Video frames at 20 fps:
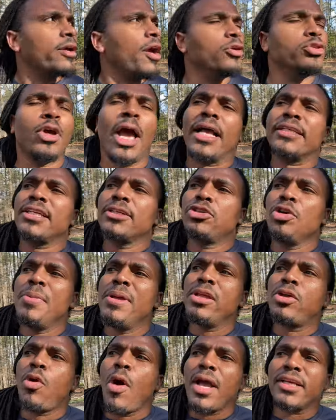Cause you asking too
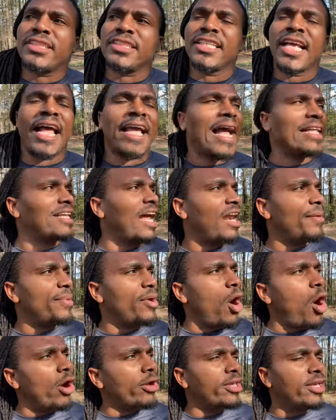many questions, I ain't got time to
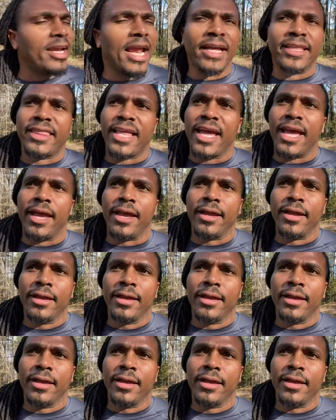be arguing like that.